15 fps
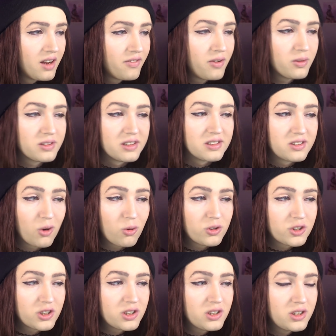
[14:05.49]
If it was a
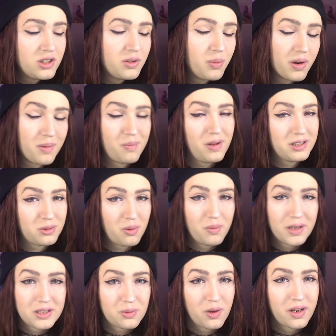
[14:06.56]
soldier, you put a
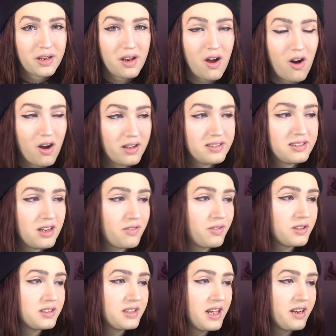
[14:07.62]
+1/+1 on
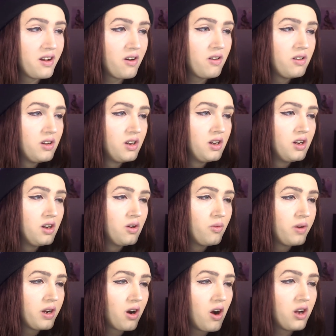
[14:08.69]
Zephyr Sentinel.
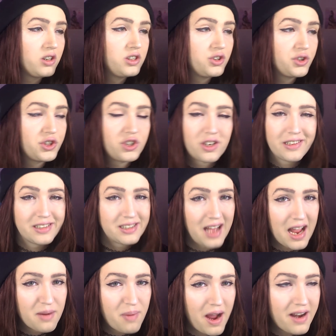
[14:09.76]
We are on Tishana's
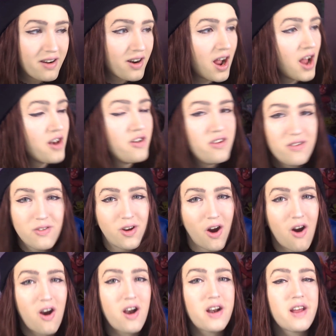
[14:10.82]
Tidebinder, a new
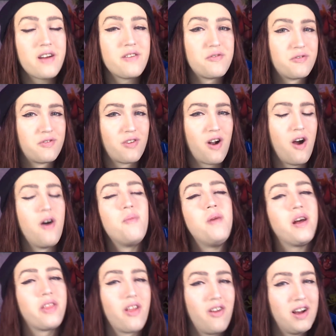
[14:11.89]
card from
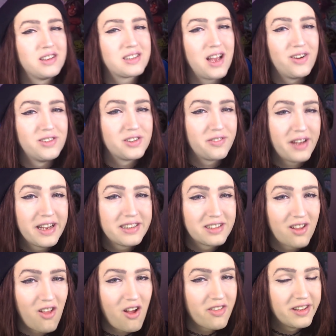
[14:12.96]
the Lost Caverns of
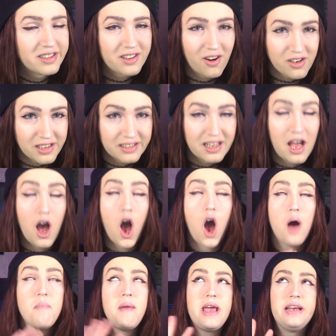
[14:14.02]
Ixalon. This card is
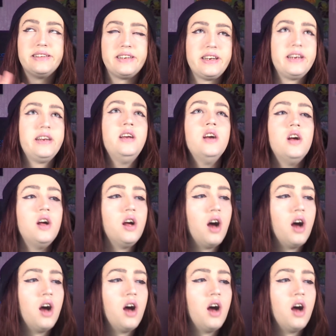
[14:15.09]
amazing.